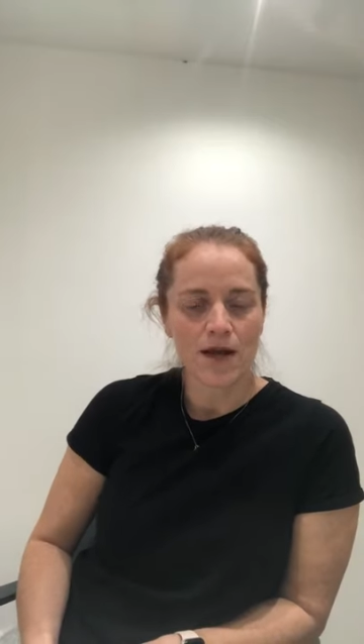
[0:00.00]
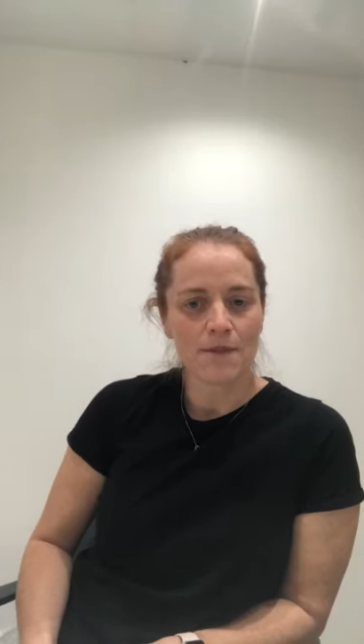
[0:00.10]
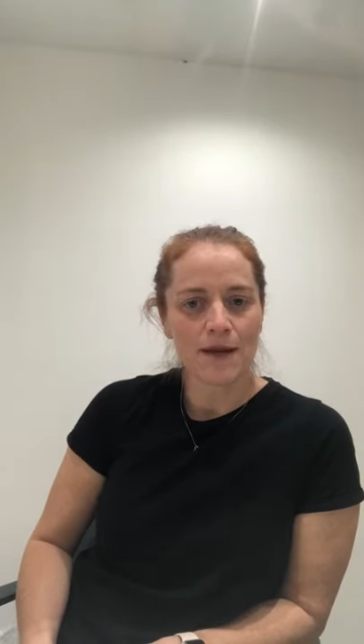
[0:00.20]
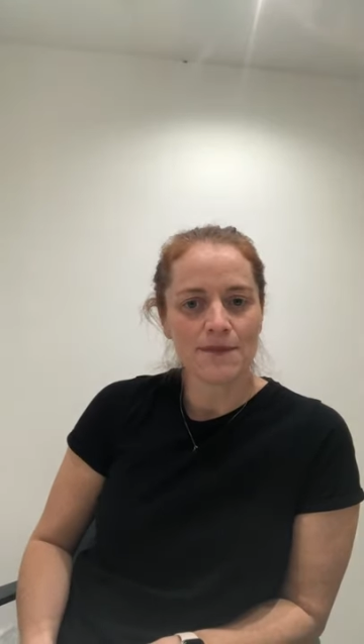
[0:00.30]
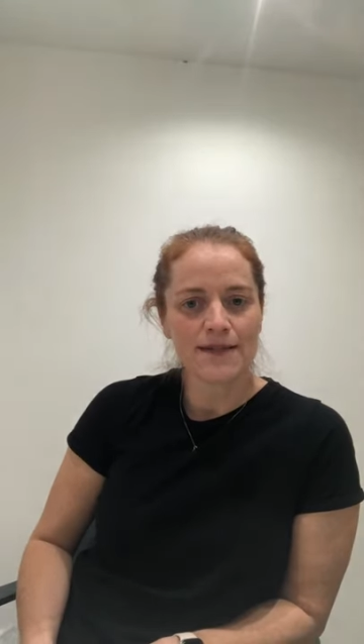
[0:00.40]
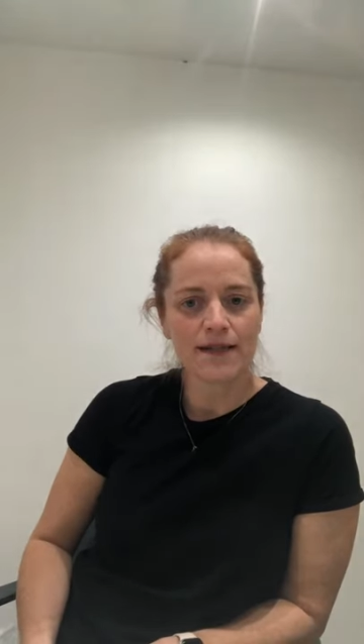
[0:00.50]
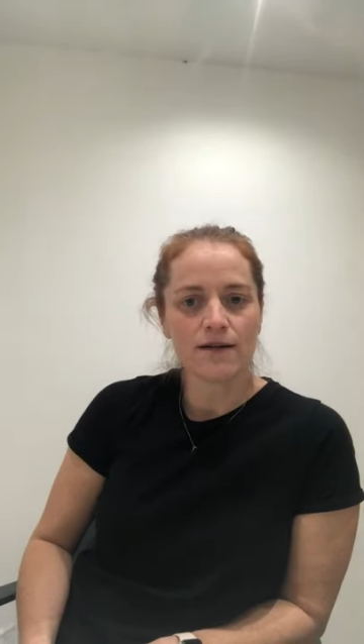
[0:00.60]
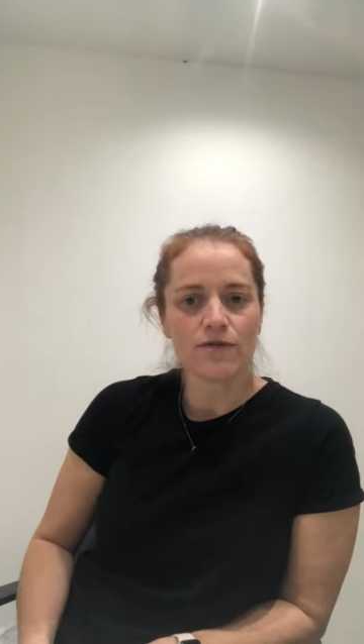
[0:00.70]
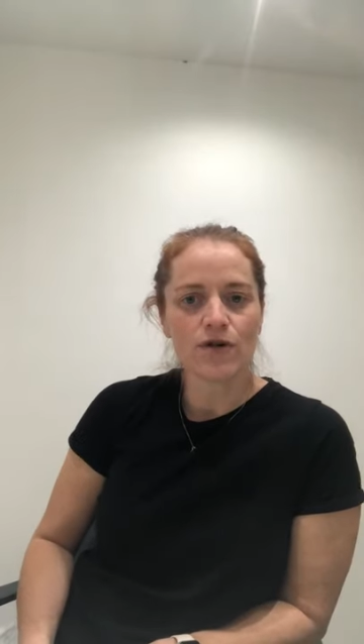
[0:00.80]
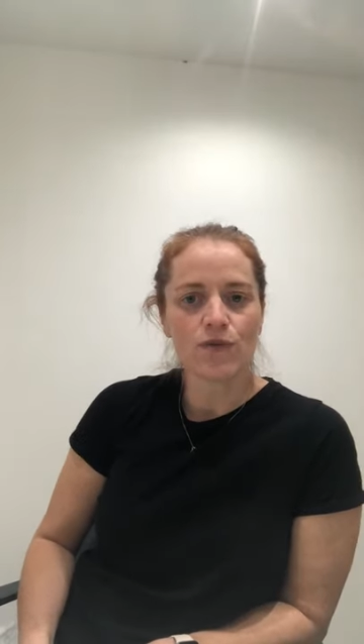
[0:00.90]
My
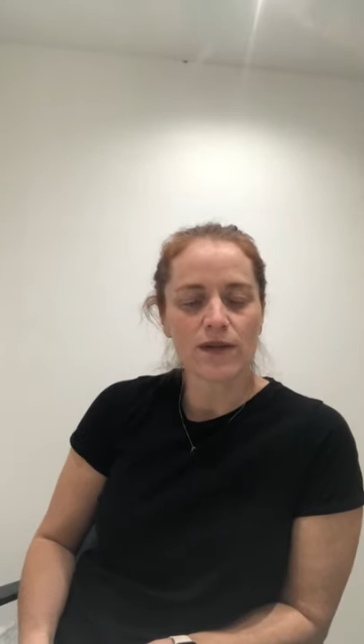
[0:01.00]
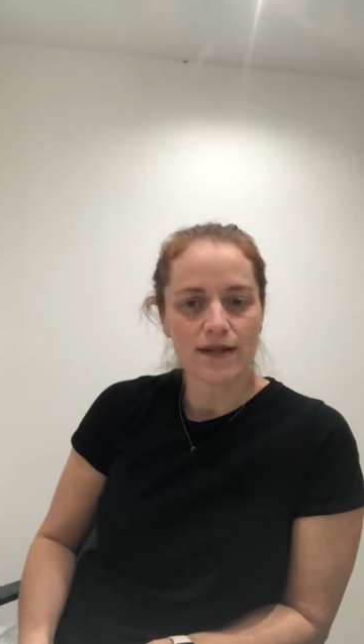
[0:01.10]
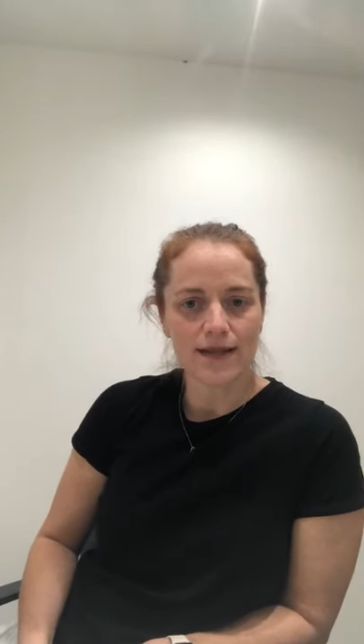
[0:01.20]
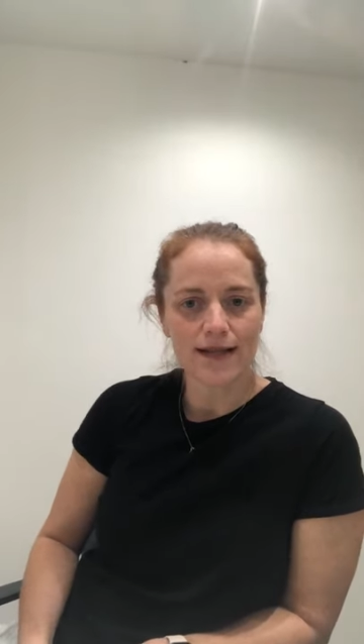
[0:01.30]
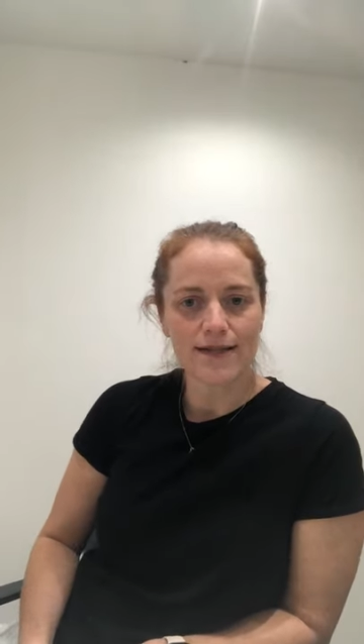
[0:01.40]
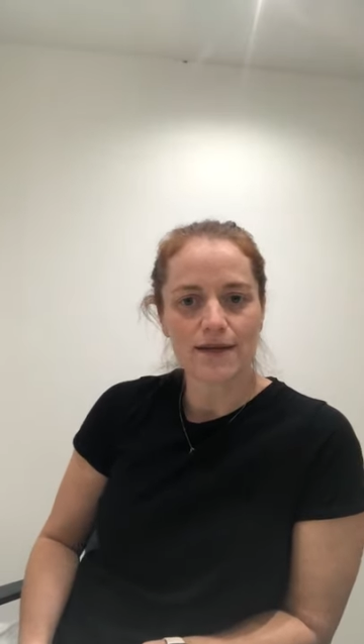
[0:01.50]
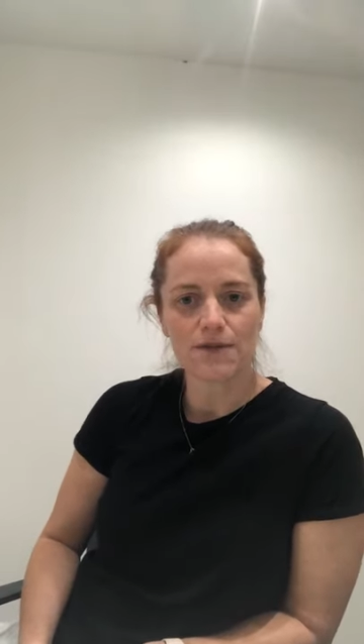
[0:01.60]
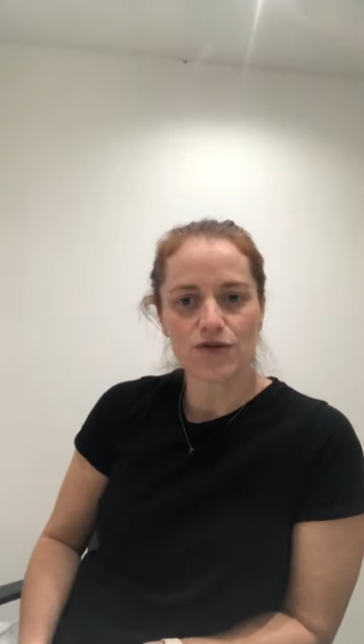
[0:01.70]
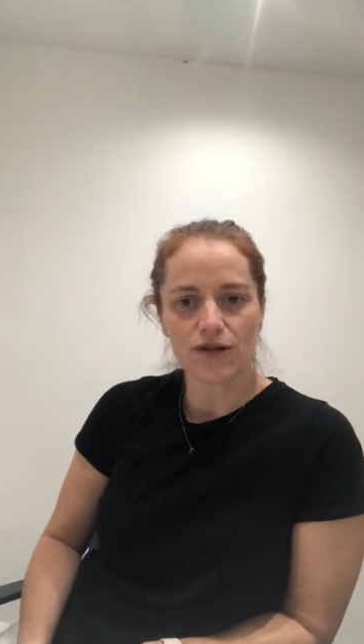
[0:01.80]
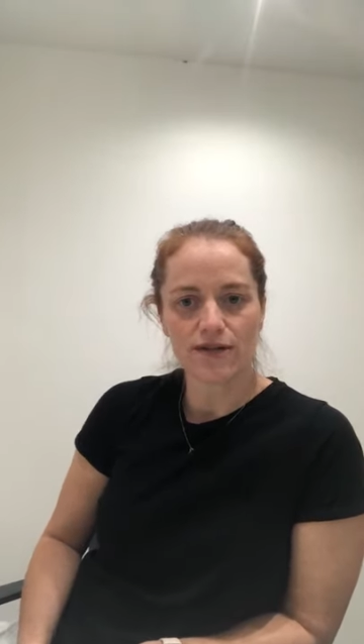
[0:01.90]
particular role within that team
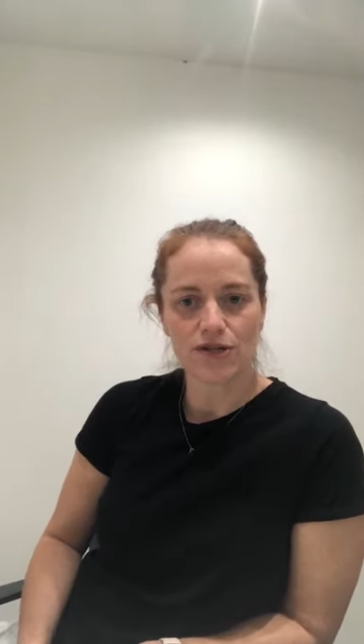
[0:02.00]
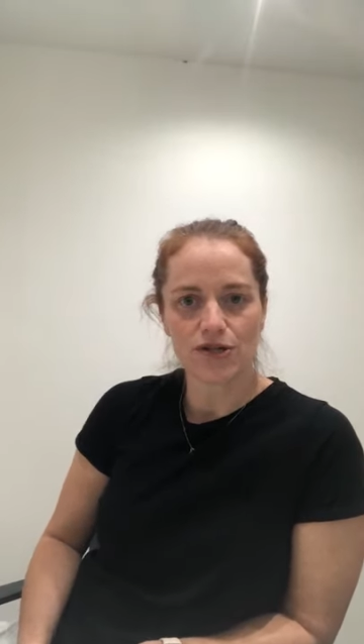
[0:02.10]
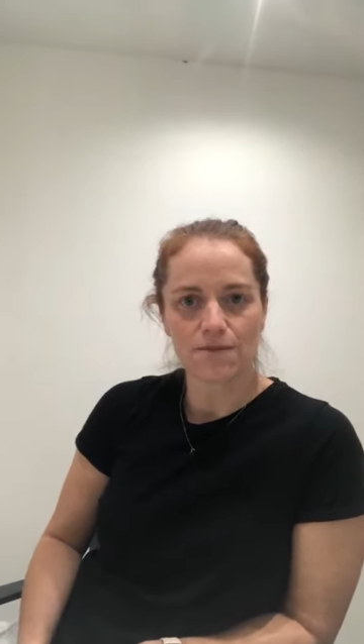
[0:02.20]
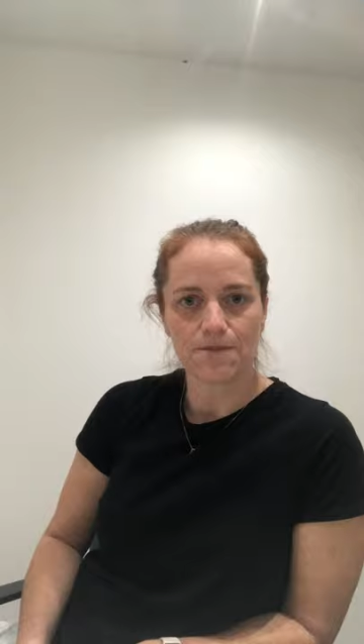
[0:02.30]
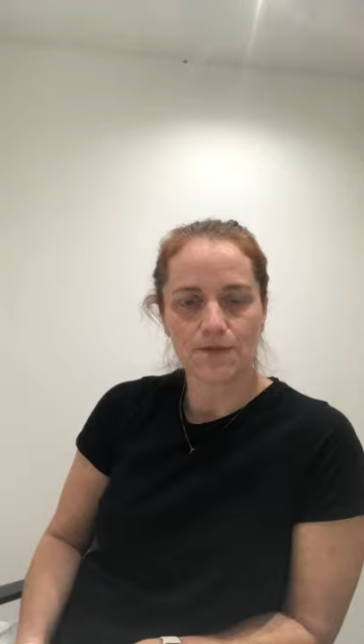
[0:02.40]
is transition.